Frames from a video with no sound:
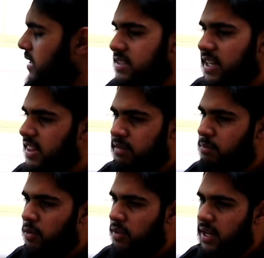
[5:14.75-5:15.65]
There's
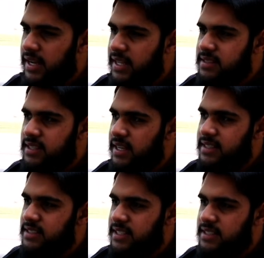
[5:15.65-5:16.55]
nothing more that I can
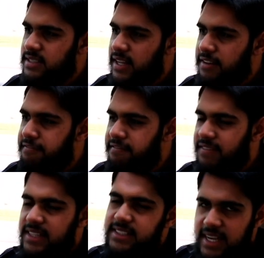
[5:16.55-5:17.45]
say. It's just a
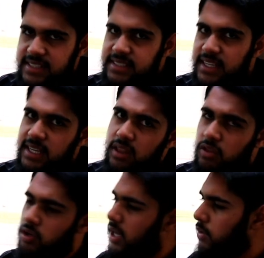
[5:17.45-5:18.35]
fantastically
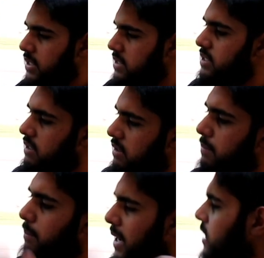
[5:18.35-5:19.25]
thought out
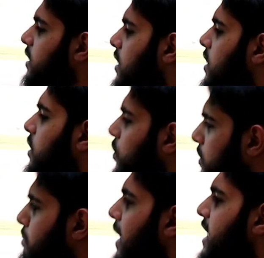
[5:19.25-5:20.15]
interior made
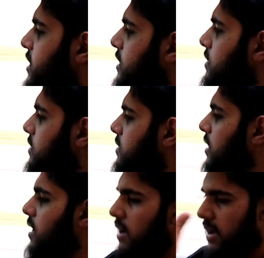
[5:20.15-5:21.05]
with passion,
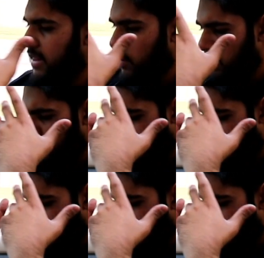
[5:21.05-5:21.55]
and they were